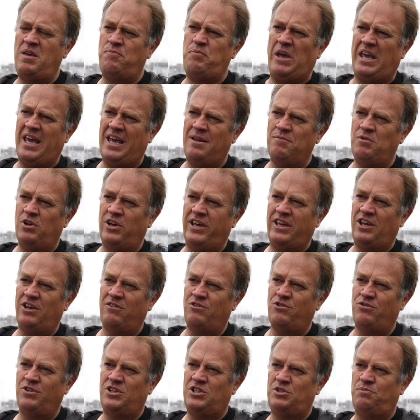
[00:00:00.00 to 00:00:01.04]
became
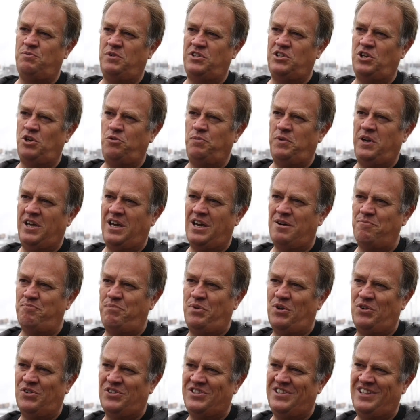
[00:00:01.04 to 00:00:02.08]
like Christmas, opening up
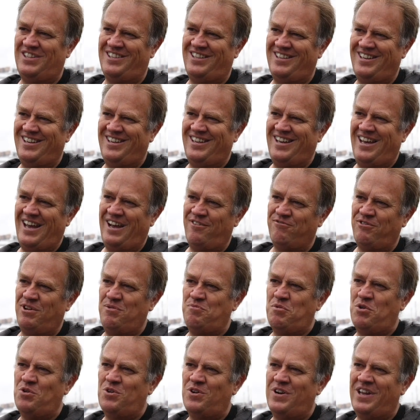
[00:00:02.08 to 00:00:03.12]
boxes every
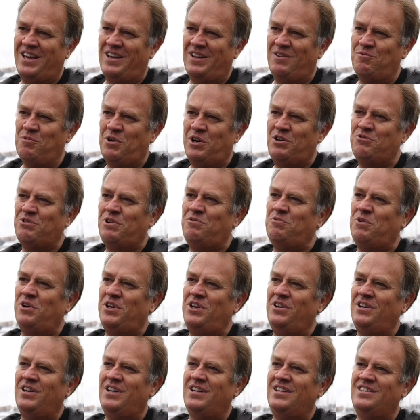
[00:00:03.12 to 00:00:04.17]
morning and wondering
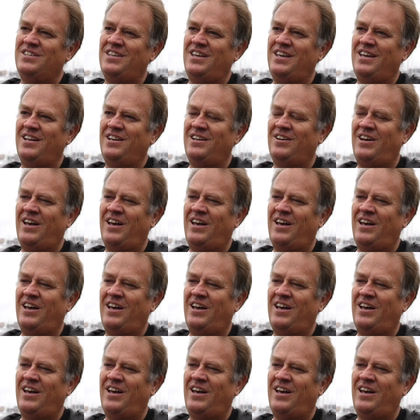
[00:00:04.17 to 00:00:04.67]
what you're going to see, and